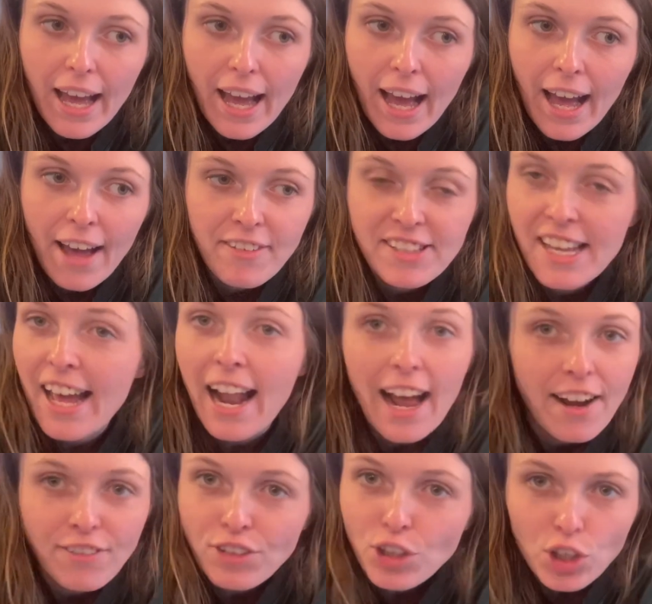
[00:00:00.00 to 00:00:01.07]
Has that
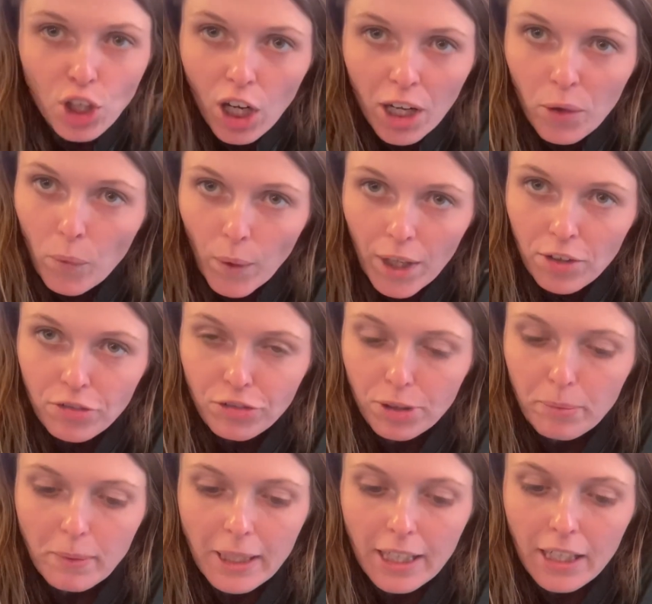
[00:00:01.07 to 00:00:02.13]
ever gone well for
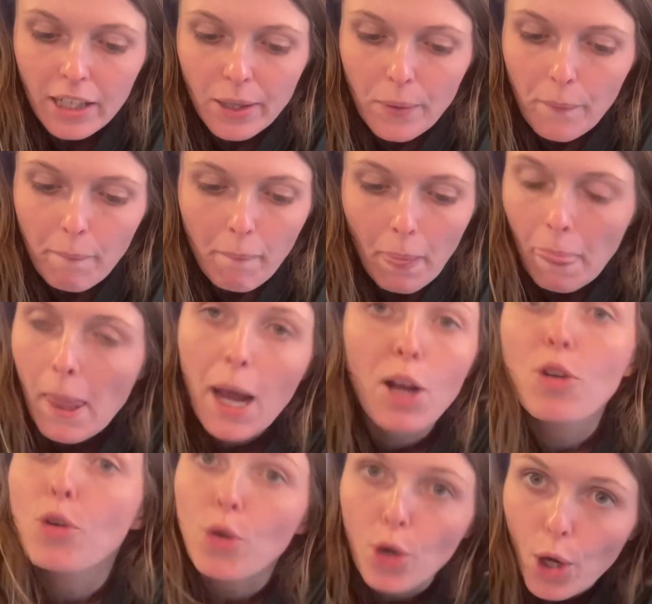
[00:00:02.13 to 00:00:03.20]
me?
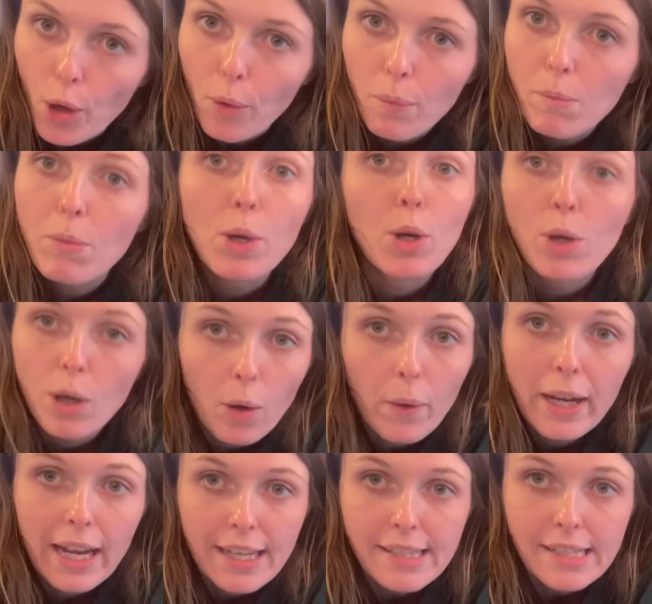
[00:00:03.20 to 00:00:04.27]
No,
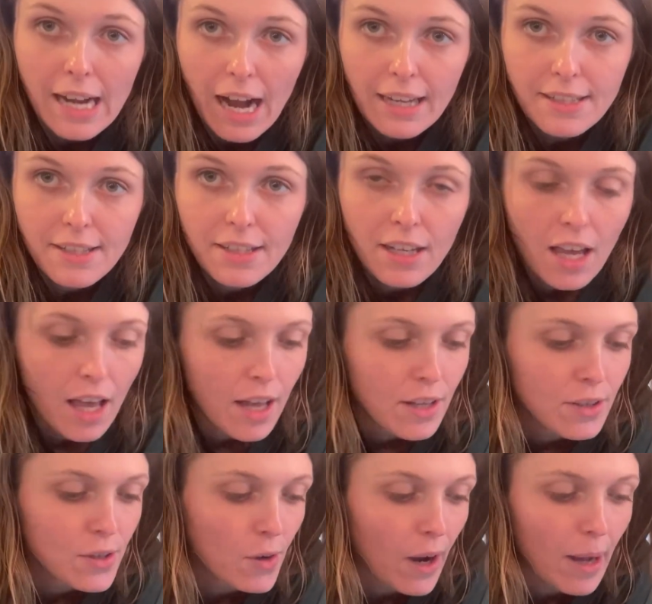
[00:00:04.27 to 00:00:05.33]
it has not.
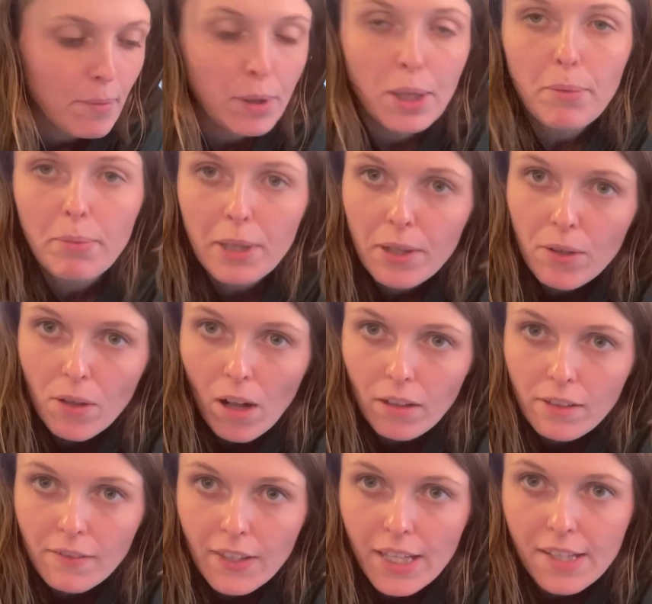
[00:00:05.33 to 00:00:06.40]
So I'm gonna peel
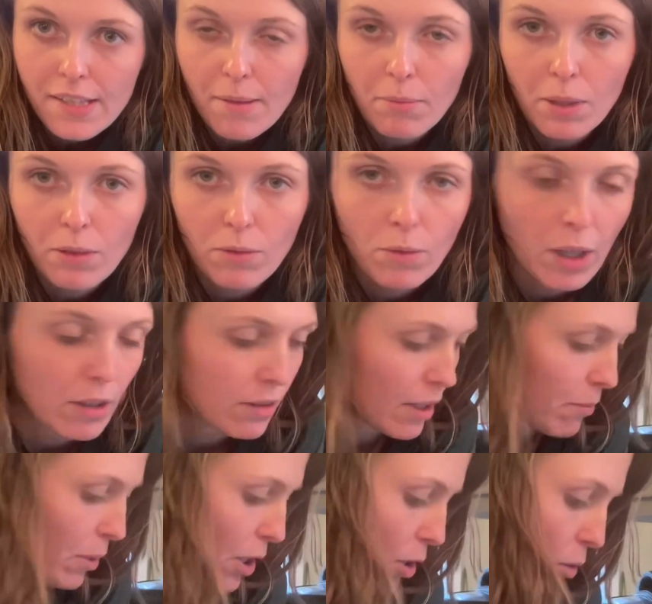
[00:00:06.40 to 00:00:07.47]
all of these. I'm
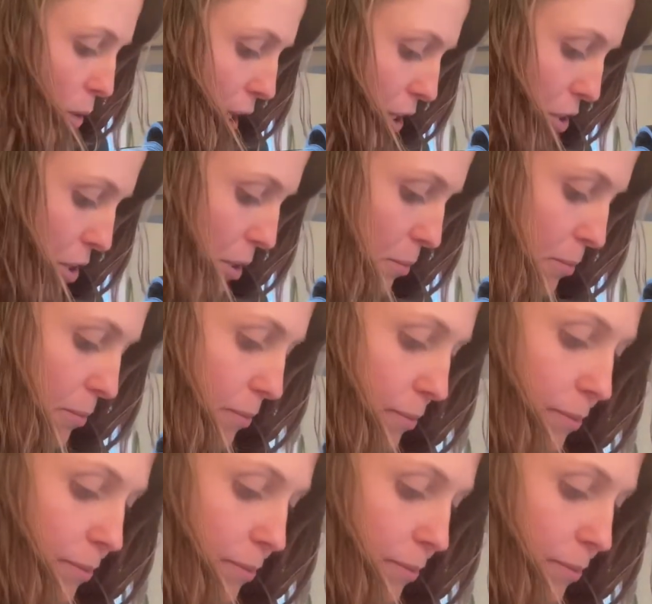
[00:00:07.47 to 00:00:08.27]
gonna wash them,